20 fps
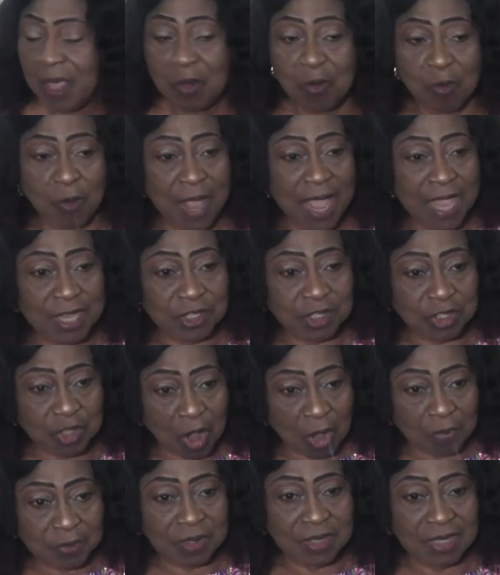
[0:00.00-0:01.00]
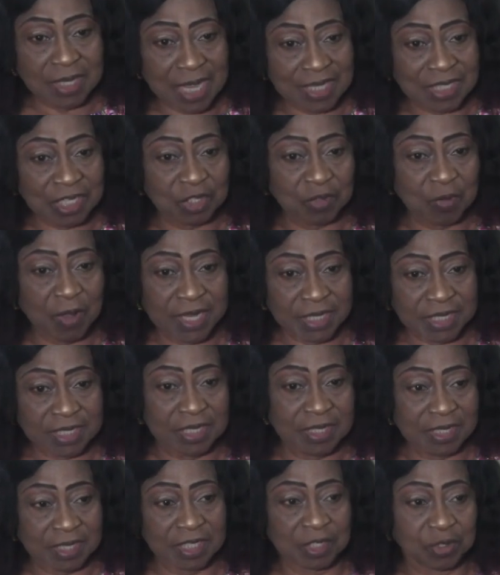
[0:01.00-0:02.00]
Where I stopped, that is where it
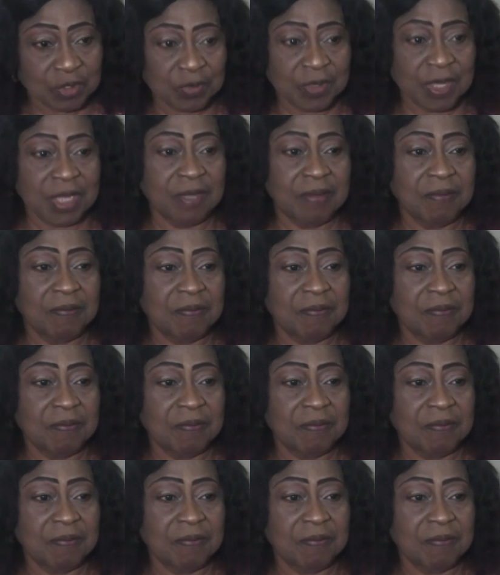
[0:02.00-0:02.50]
is till today.